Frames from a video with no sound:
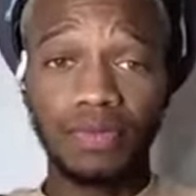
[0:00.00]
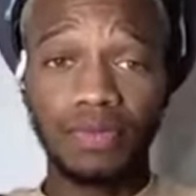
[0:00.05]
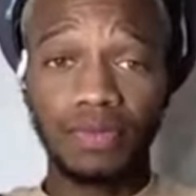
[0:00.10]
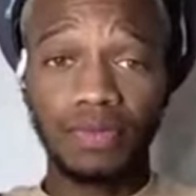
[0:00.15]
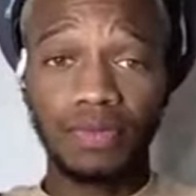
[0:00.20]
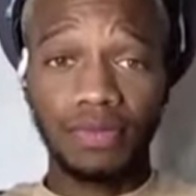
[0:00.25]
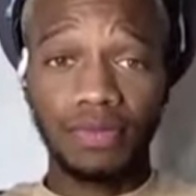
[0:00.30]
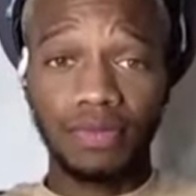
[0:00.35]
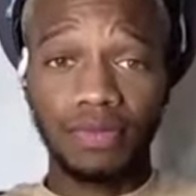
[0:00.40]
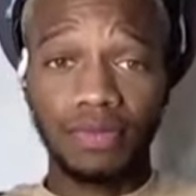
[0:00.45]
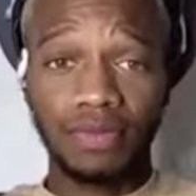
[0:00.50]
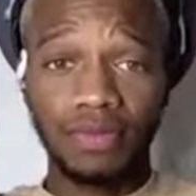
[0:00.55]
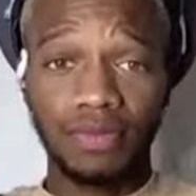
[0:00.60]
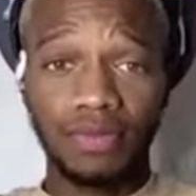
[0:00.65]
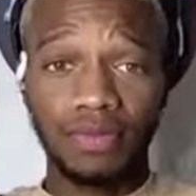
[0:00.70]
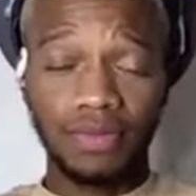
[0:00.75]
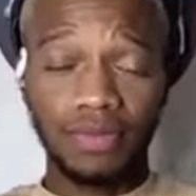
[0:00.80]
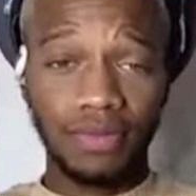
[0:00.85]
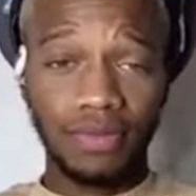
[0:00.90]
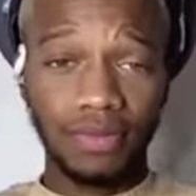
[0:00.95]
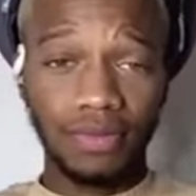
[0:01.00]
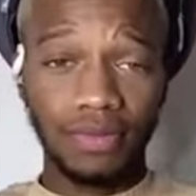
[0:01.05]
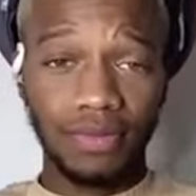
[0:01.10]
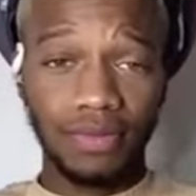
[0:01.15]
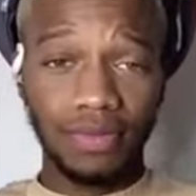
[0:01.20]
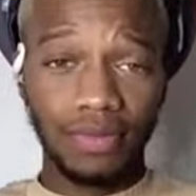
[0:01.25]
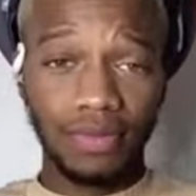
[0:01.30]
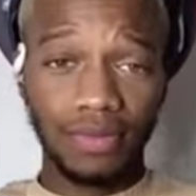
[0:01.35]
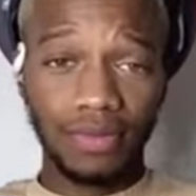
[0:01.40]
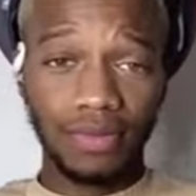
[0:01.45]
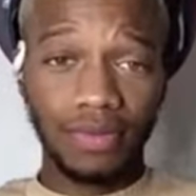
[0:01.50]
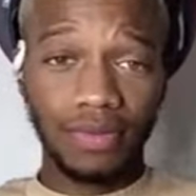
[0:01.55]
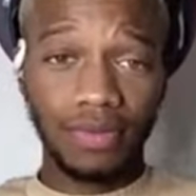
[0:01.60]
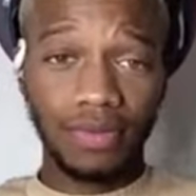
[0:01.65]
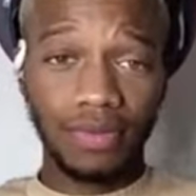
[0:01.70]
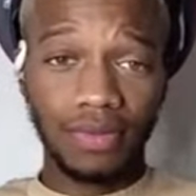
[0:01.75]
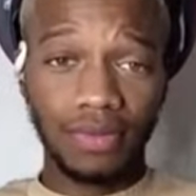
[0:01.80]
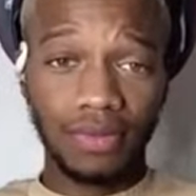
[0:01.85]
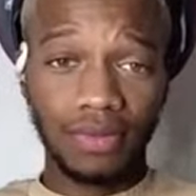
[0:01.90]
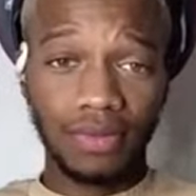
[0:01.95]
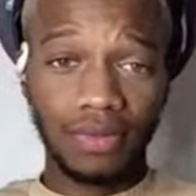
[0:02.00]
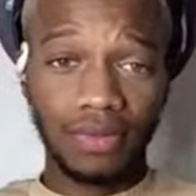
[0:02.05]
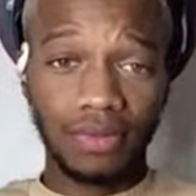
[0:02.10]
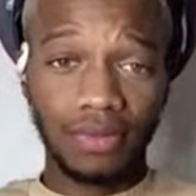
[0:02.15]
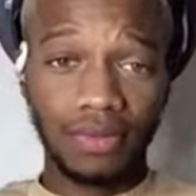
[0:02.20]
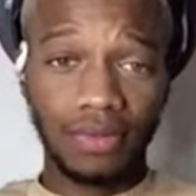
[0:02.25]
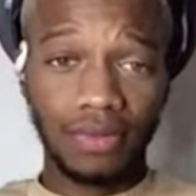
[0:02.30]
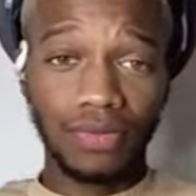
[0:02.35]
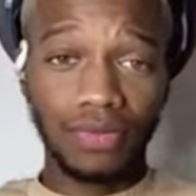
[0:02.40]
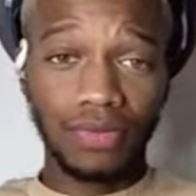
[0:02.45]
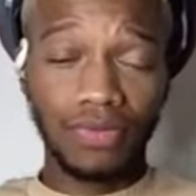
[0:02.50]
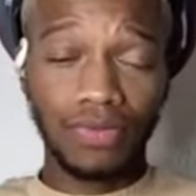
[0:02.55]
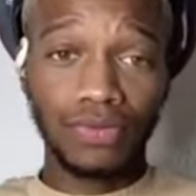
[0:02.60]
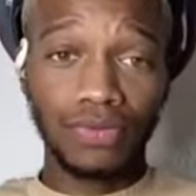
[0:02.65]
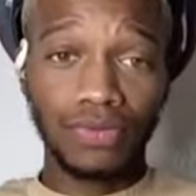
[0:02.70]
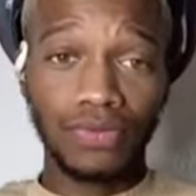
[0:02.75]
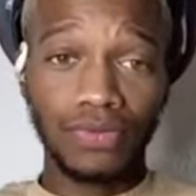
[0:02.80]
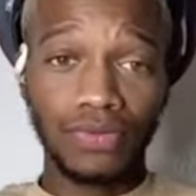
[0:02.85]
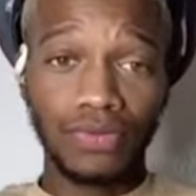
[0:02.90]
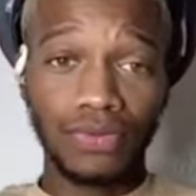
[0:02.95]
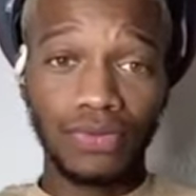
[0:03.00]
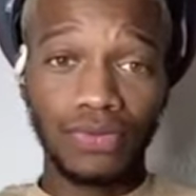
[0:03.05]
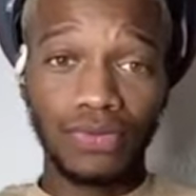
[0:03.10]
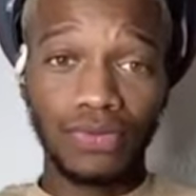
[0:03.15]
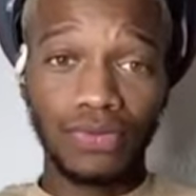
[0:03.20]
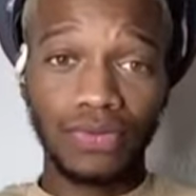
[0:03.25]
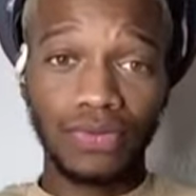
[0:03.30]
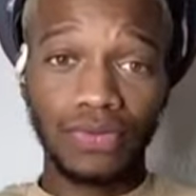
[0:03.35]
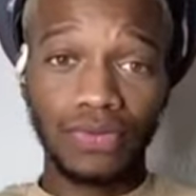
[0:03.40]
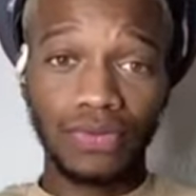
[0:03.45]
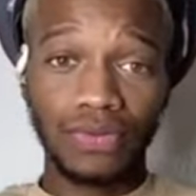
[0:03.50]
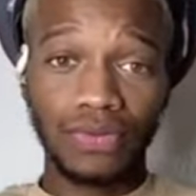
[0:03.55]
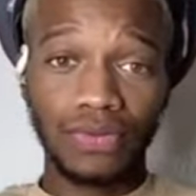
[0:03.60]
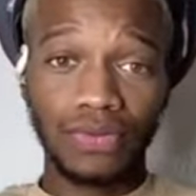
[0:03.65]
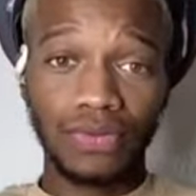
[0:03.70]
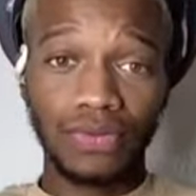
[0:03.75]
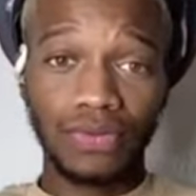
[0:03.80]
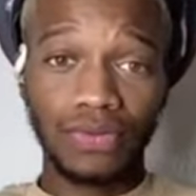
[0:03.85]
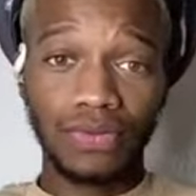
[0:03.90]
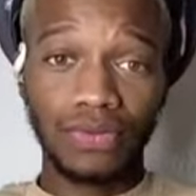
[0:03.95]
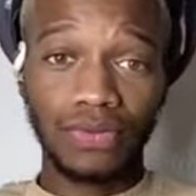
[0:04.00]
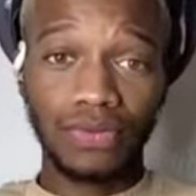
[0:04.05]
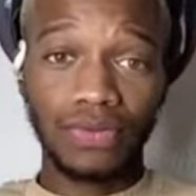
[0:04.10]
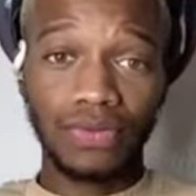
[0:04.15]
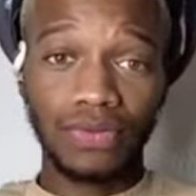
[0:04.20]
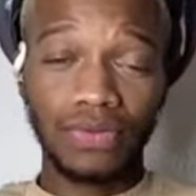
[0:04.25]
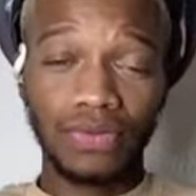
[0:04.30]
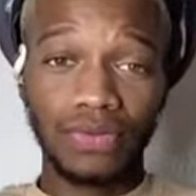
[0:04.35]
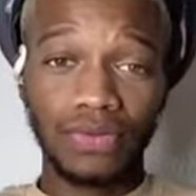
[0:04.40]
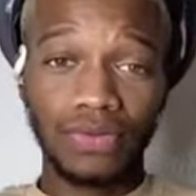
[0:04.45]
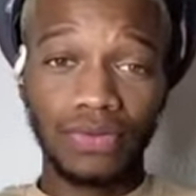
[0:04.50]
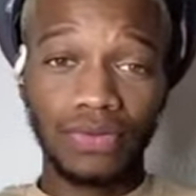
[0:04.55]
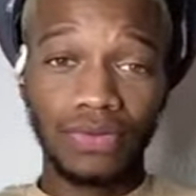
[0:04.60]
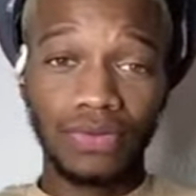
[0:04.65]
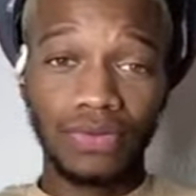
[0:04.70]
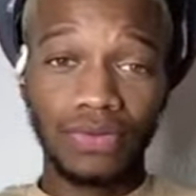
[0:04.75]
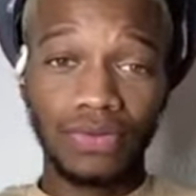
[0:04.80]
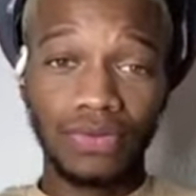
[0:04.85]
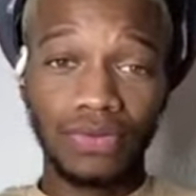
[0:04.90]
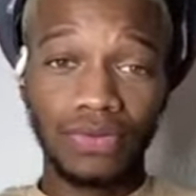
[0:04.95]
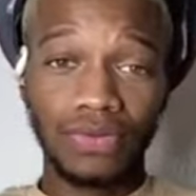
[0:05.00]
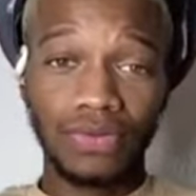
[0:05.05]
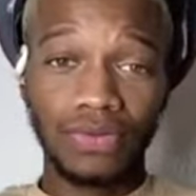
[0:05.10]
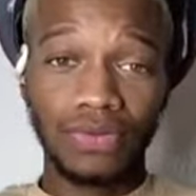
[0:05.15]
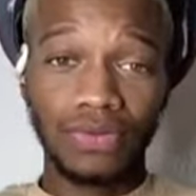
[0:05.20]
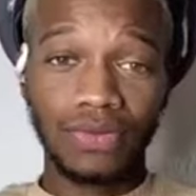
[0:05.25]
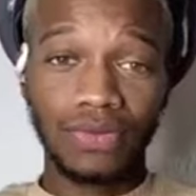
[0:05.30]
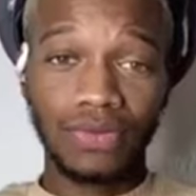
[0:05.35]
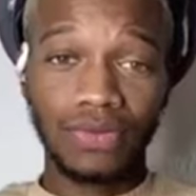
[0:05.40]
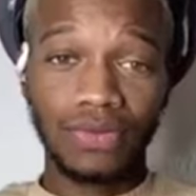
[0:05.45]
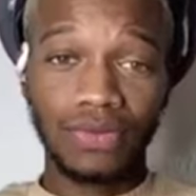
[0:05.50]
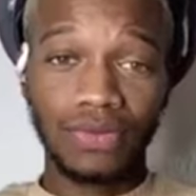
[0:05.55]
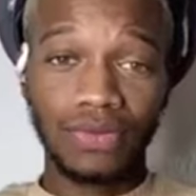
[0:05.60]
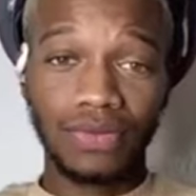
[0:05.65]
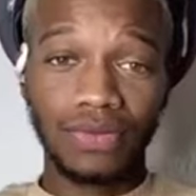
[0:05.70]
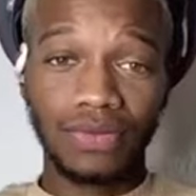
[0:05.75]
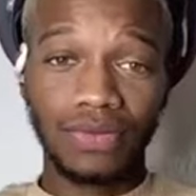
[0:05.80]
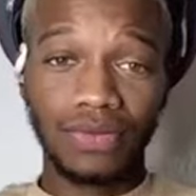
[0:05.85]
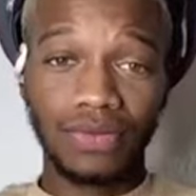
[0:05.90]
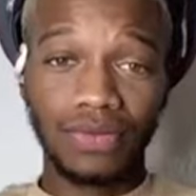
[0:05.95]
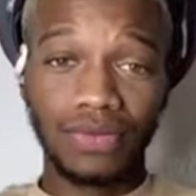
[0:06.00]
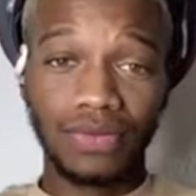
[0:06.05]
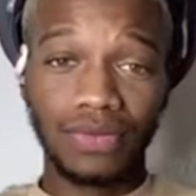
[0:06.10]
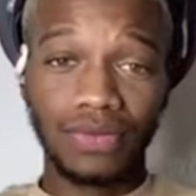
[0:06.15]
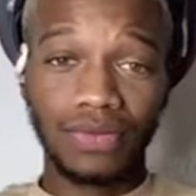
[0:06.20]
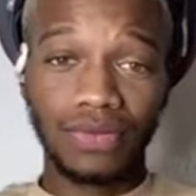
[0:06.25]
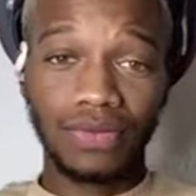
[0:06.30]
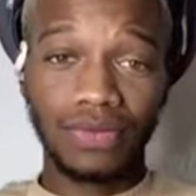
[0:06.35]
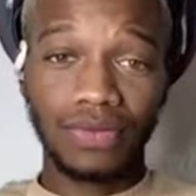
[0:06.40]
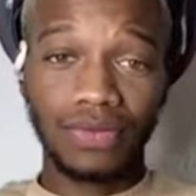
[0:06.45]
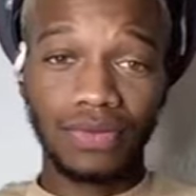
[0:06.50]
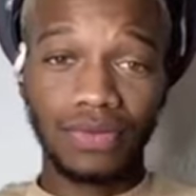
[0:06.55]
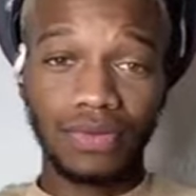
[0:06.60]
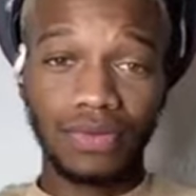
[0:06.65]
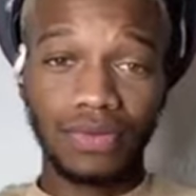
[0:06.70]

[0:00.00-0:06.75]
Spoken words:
The person shown says nothing.